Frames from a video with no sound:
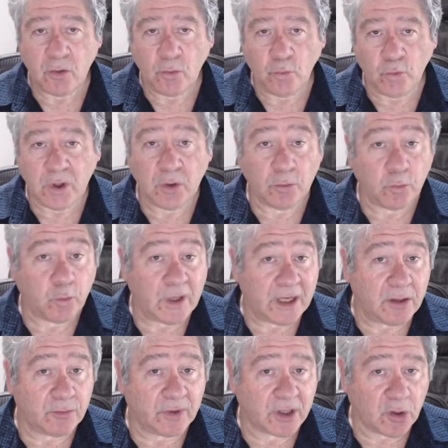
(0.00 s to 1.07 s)
will
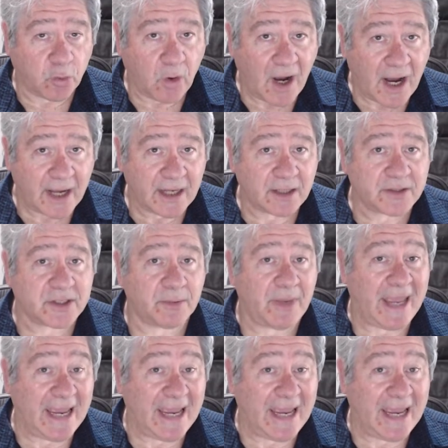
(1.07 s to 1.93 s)
we require some